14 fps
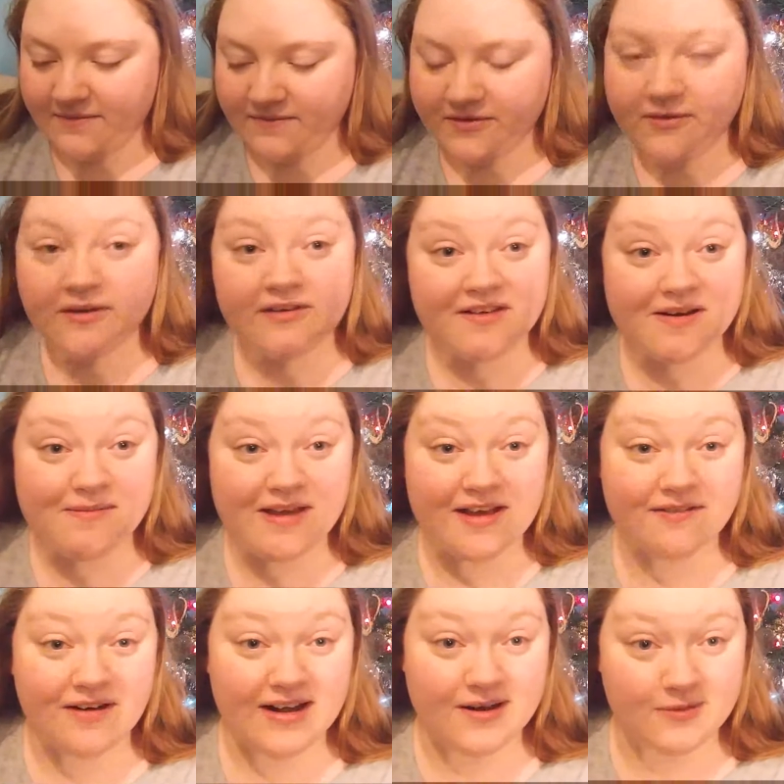So it's going to be a
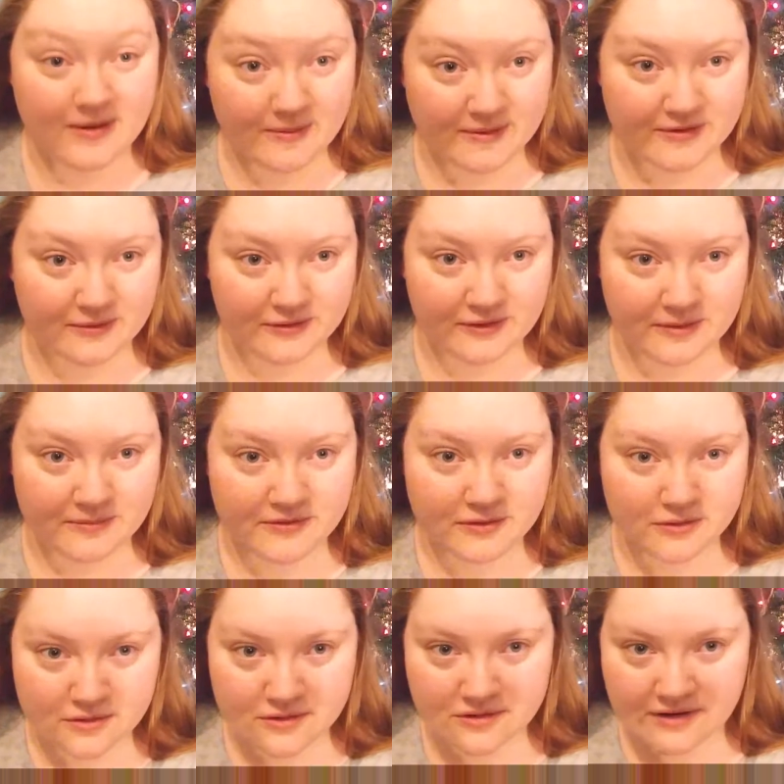really quick whistle-stop
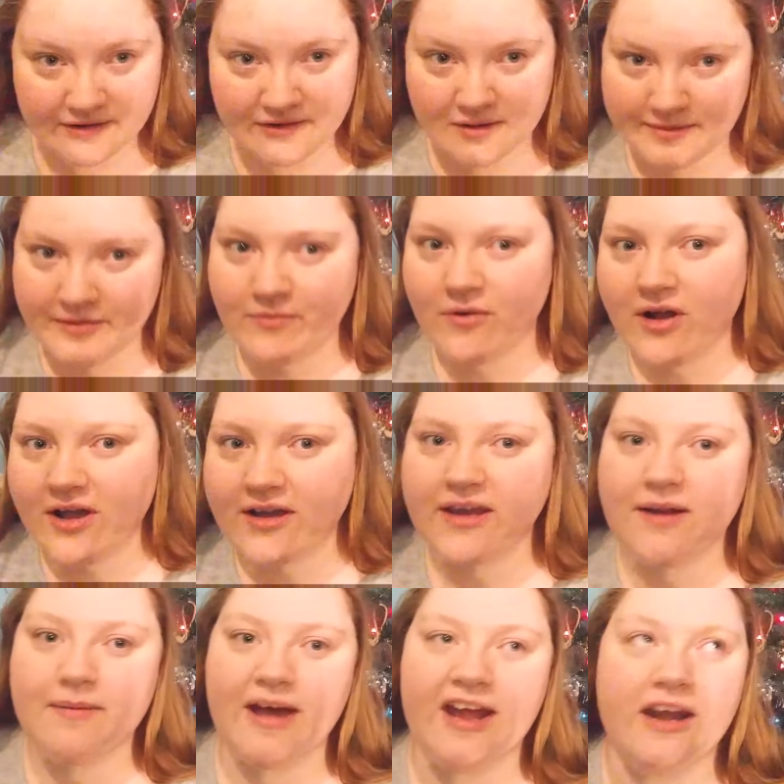tour. I've got to be in work
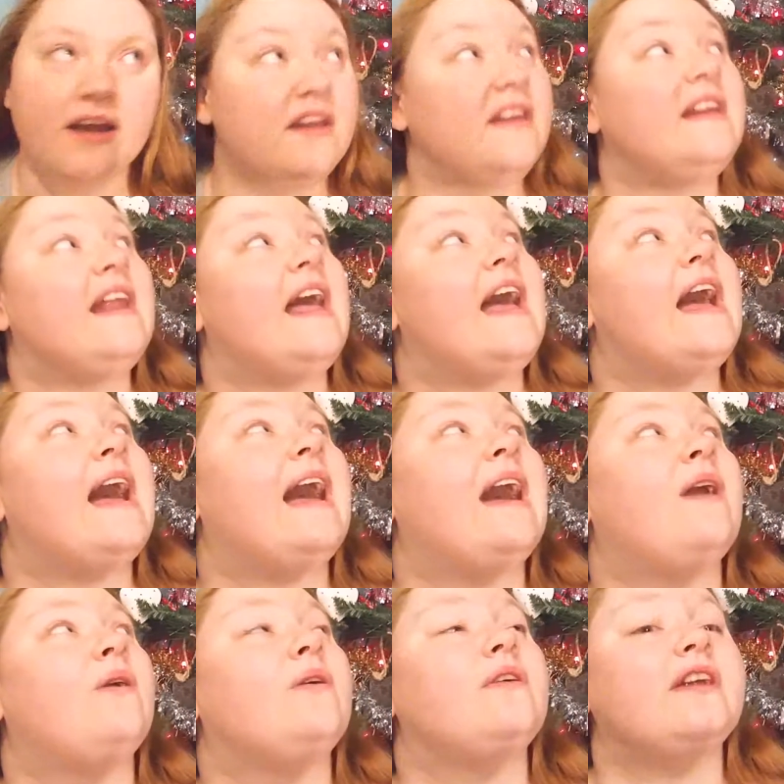in about an
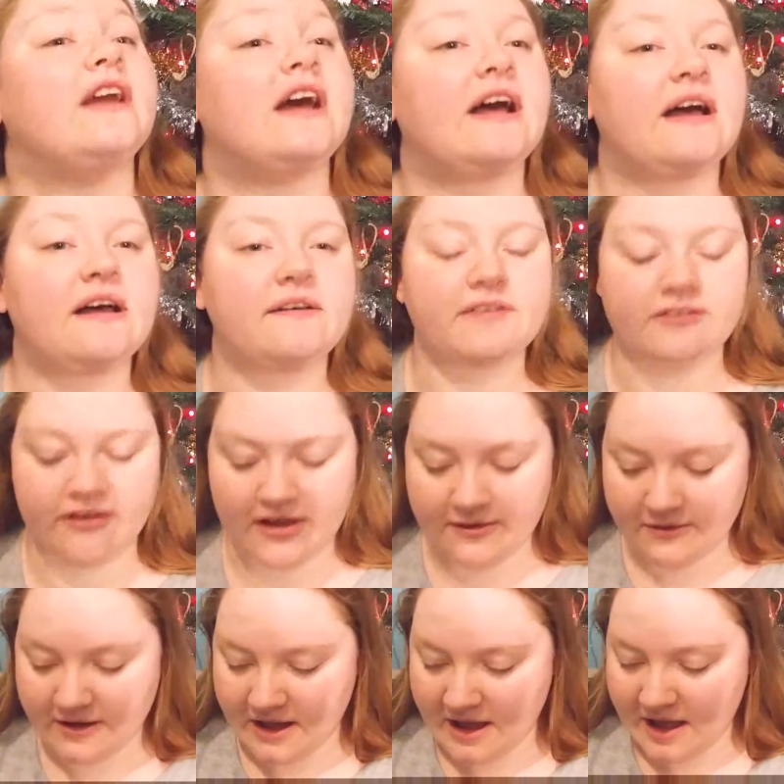hour and a half. So
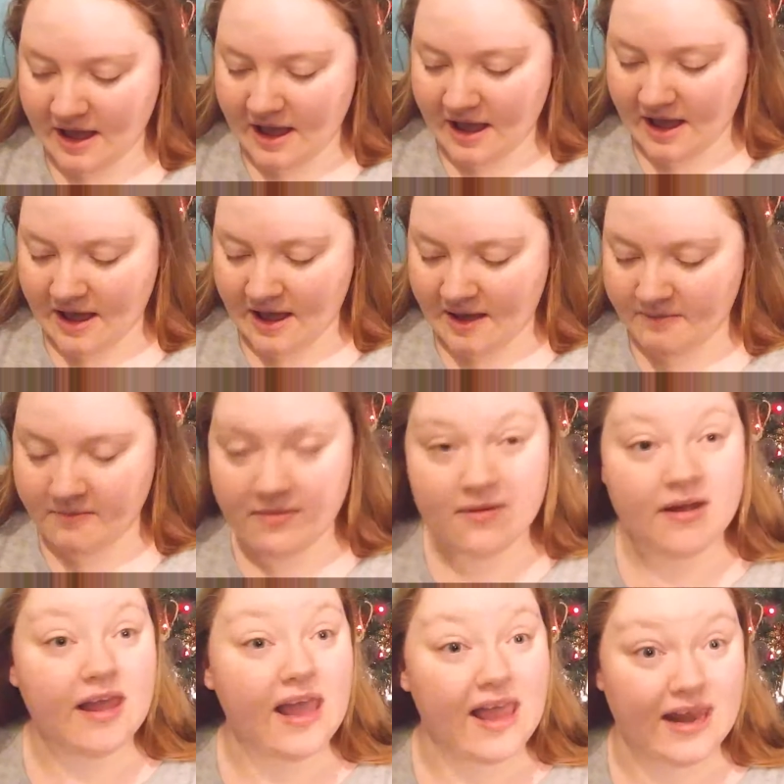
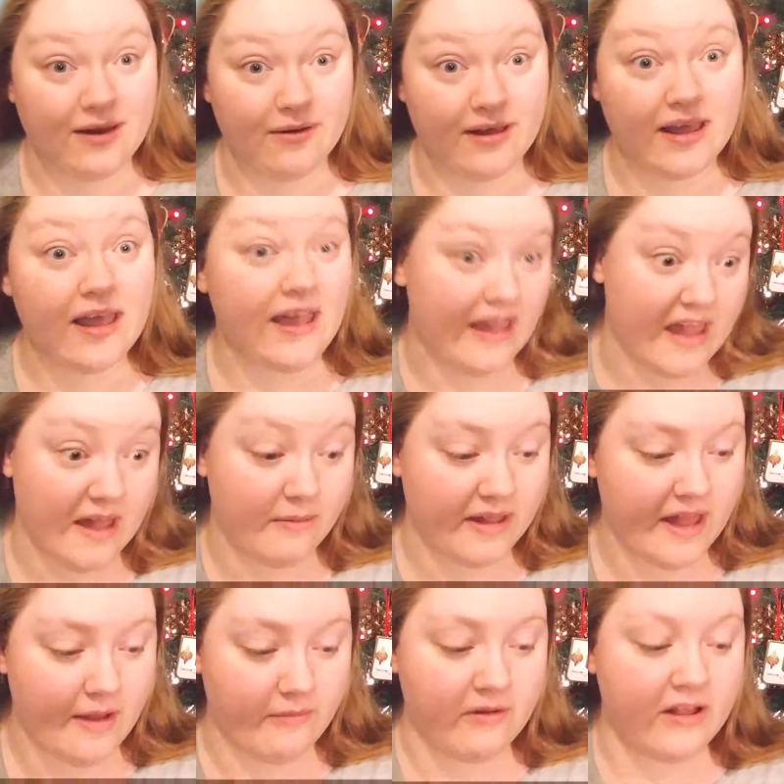anyway, here we
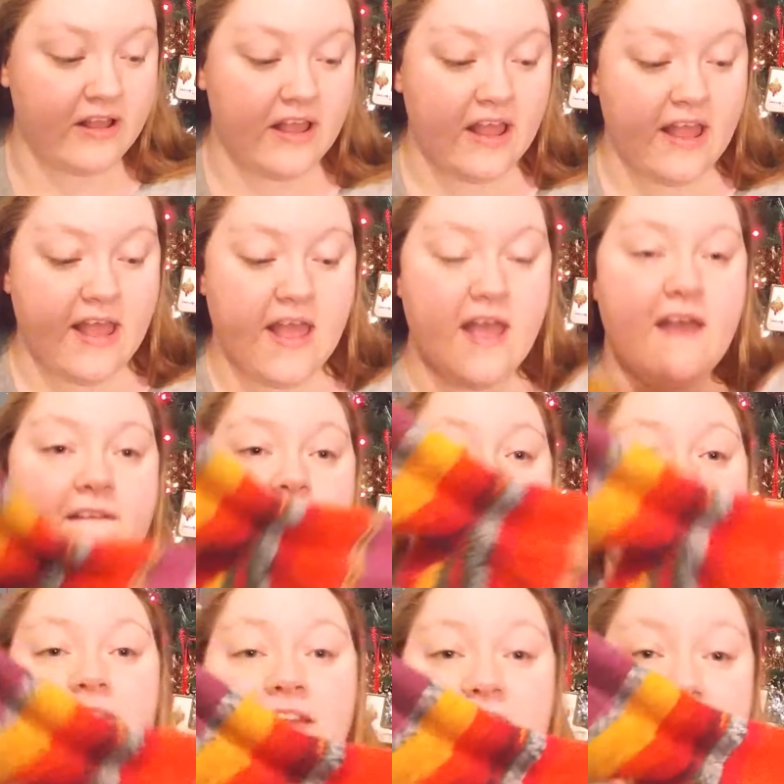go.
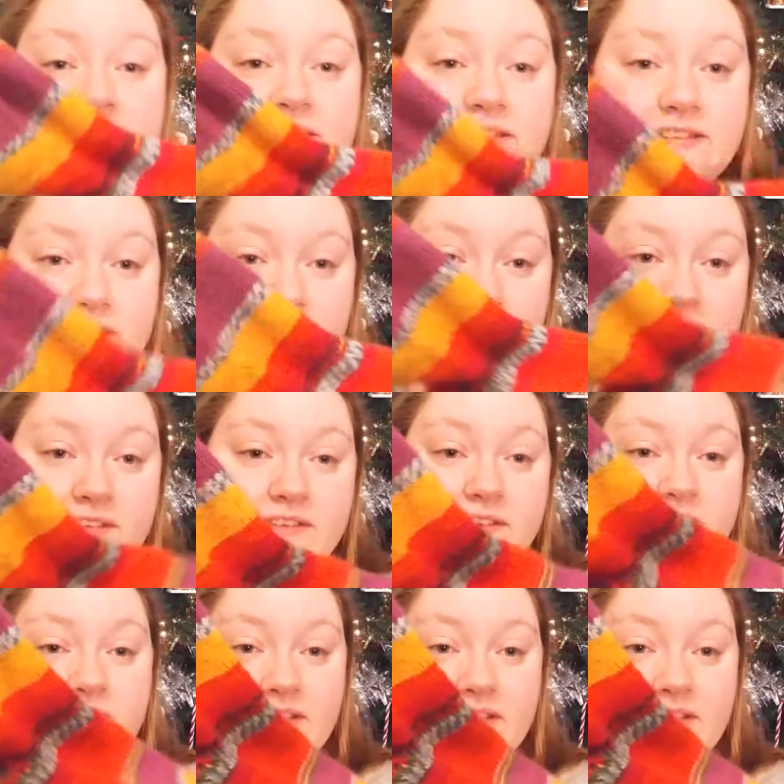Fiesta socks.